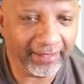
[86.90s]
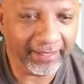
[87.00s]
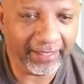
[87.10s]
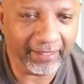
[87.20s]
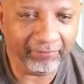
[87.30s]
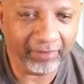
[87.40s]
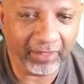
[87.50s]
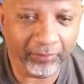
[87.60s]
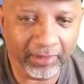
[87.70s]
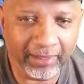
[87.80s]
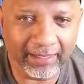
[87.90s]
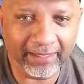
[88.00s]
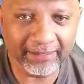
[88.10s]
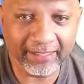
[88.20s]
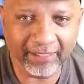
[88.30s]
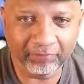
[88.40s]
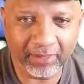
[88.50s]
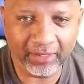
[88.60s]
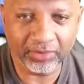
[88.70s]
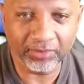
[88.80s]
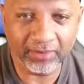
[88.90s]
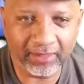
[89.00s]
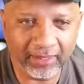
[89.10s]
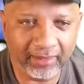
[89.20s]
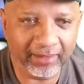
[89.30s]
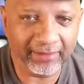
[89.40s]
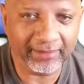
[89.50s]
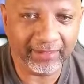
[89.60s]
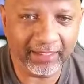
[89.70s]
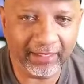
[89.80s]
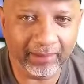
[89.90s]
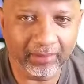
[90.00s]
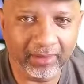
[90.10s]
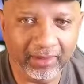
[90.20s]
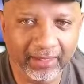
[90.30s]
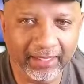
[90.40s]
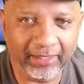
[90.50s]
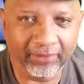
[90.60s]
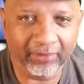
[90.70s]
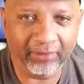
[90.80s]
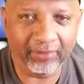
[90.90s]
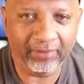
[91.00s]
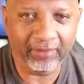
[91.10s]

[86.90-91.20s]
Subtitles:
I have, and I realized I've been using the same gear.